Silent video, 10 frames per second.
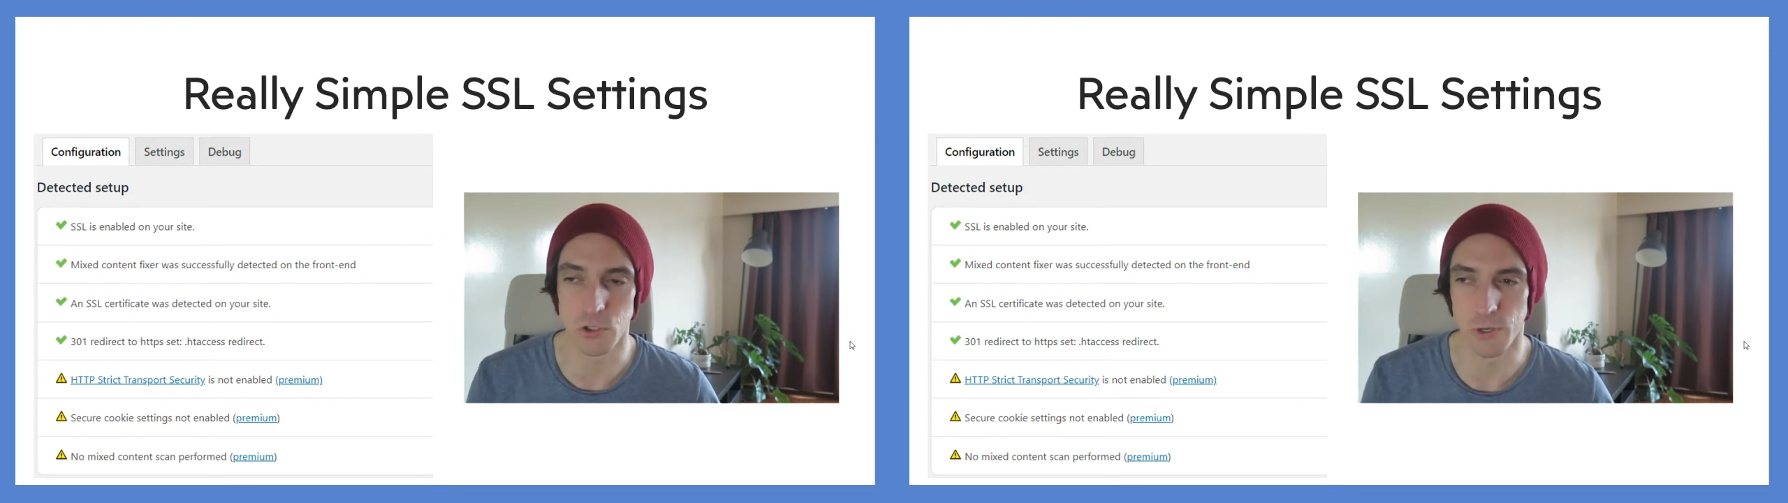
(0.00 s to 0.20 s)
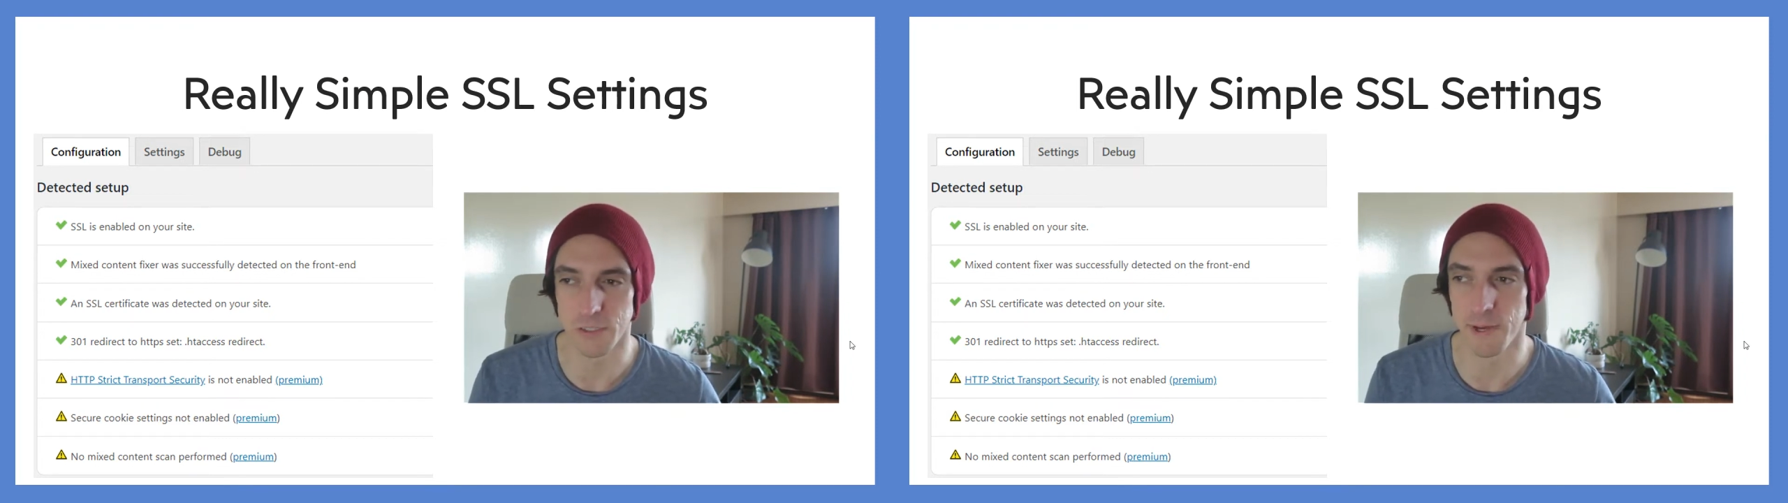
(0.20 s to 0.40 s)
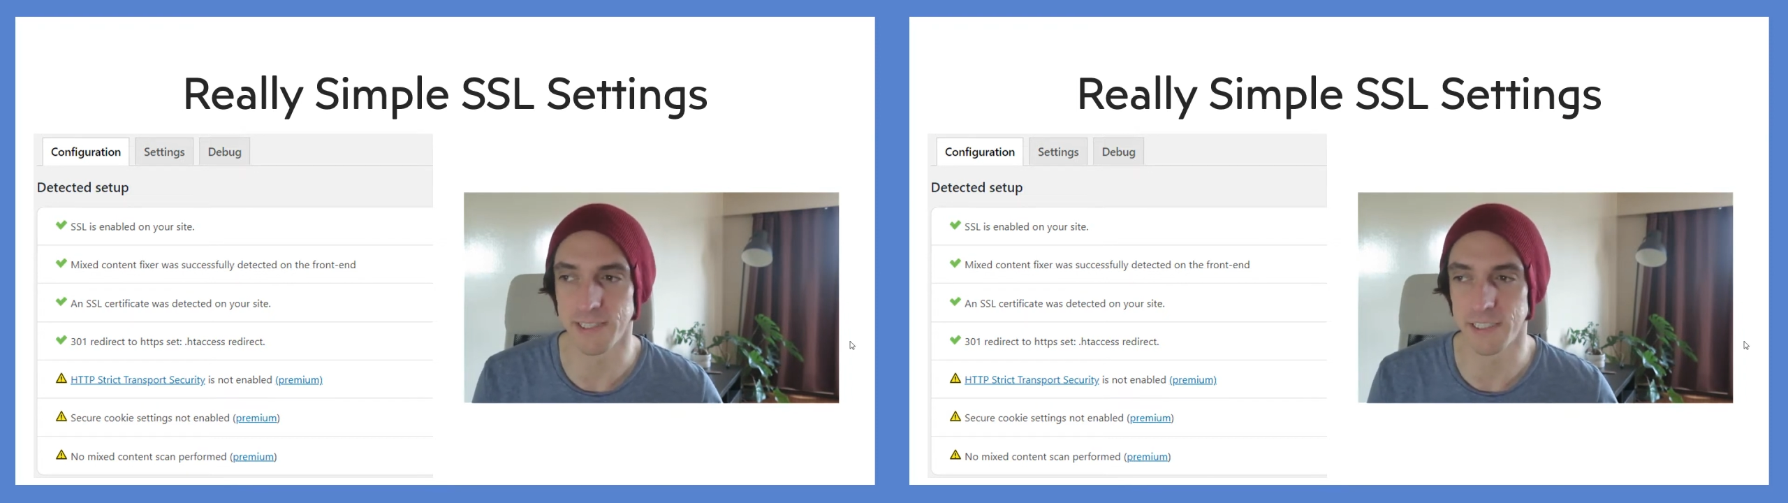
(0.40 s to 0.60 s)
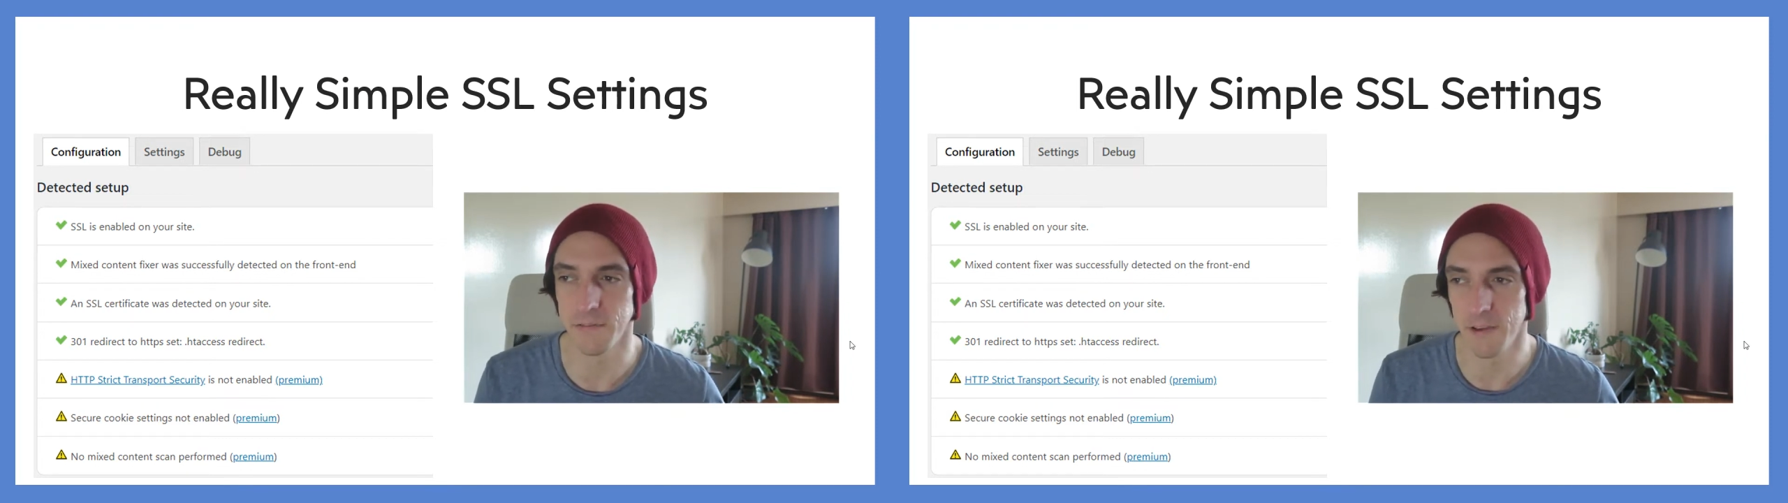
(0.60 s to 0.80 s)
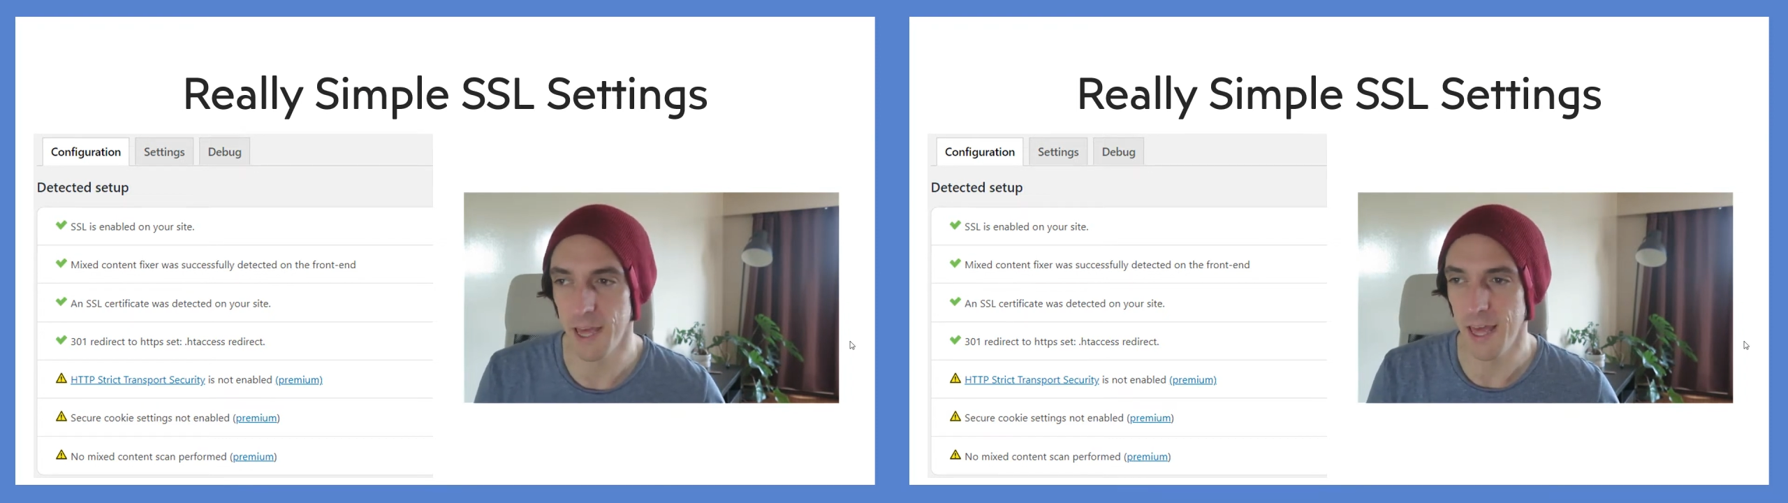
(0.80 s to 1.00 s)
too
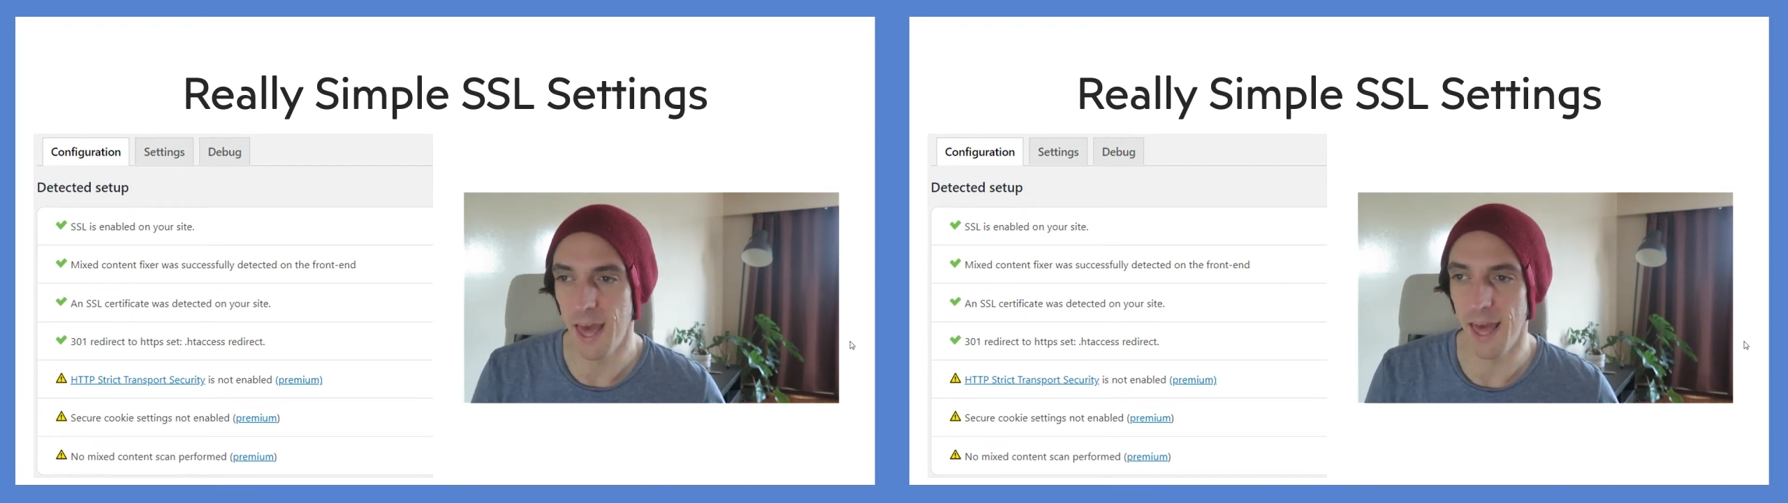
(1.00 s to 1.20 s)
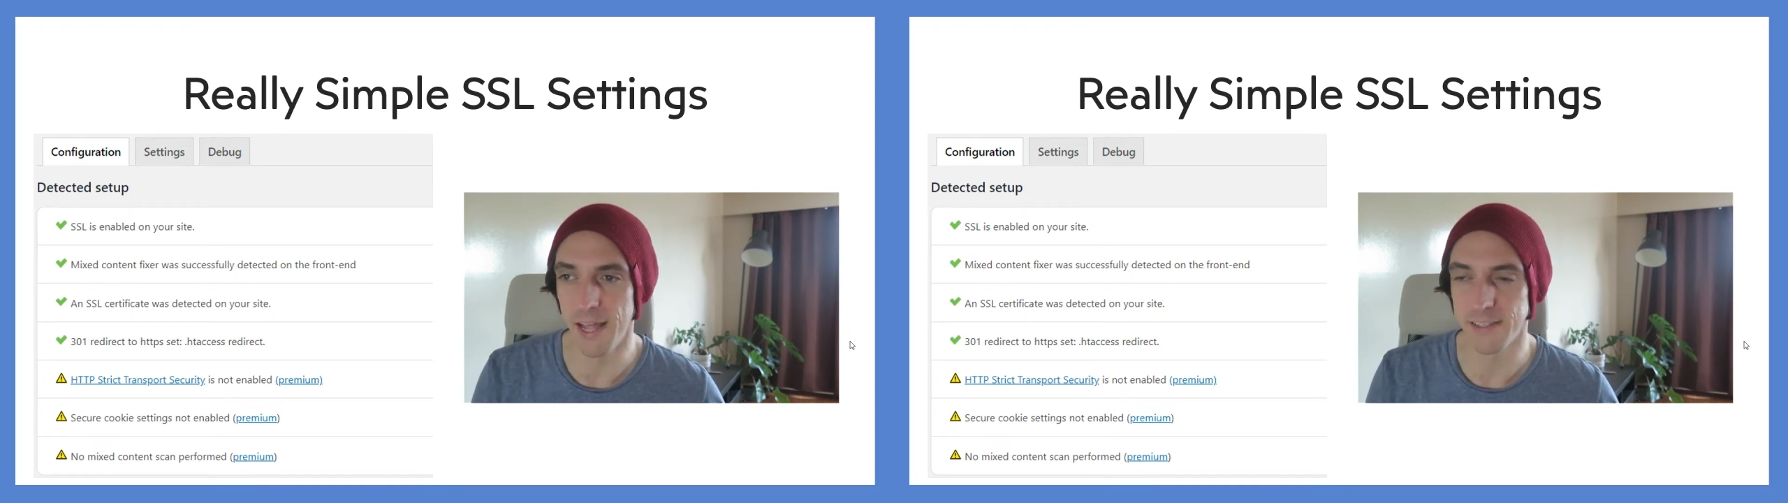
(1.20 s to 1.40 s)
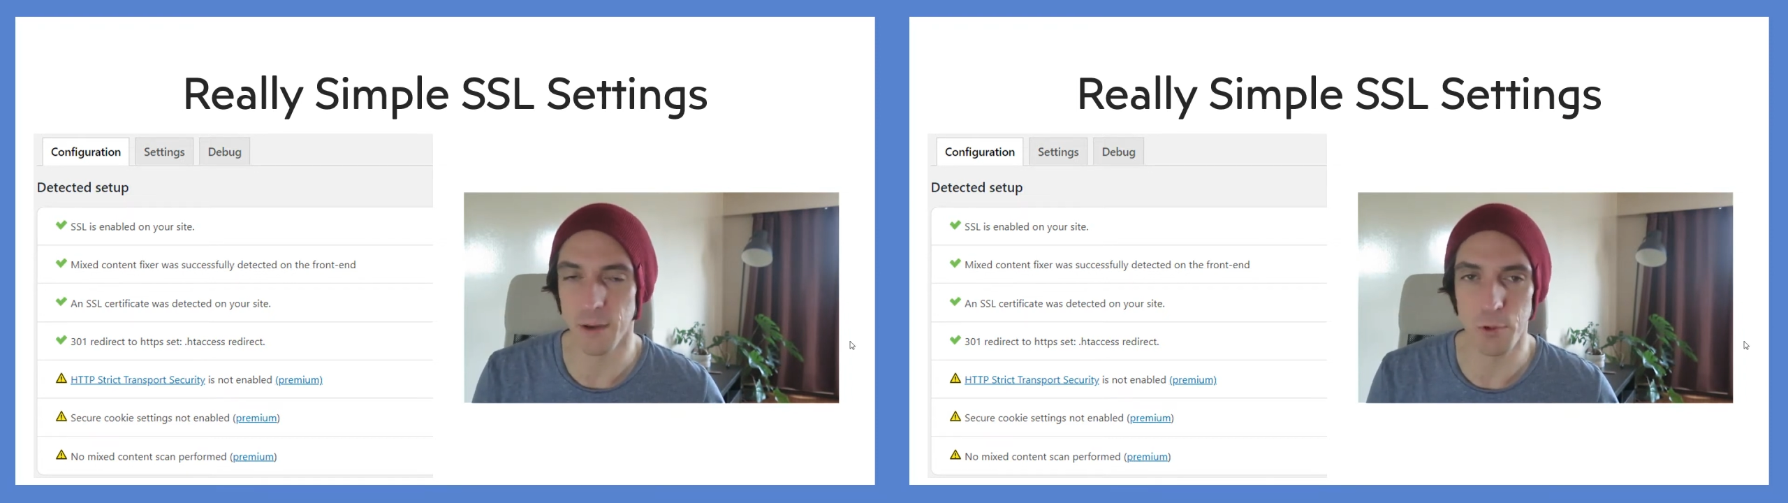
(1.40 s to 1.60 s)
expensive. And